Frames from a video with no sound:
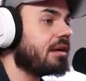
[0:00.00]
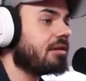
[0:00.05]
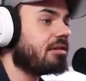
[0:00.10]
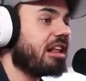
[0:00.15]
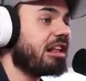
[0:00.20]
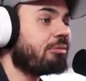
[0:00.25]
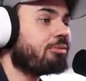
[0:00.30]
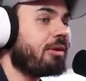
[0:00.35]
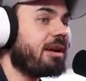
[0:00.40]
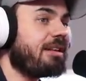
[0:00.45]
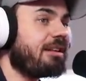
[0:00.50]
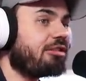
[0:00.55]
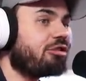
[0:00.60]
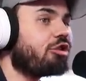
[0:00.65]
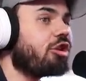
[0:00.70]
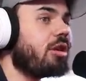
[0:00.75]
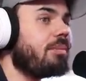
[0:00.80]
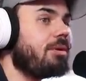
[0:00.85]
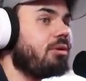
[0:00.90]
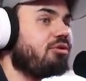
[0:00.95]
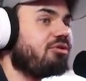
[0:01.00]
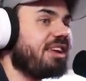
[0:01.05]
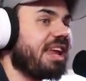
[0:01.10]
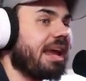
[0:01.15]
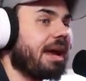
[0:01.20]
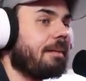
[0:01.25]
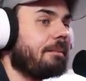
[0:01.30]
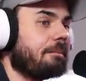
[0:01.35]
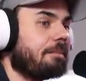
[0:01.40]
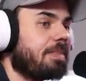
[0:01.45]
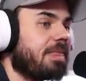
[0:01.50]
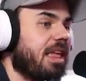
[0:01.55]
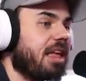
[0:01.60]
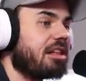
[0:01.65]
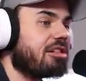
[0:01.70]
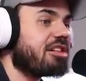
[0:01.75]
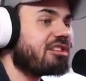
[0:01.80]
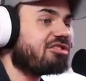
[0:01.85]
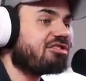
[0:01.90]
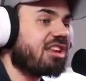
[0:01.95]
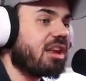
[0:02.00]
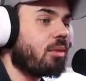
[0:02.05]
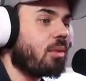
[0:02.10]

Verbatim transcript: Let's bring this to the museum. Let's see.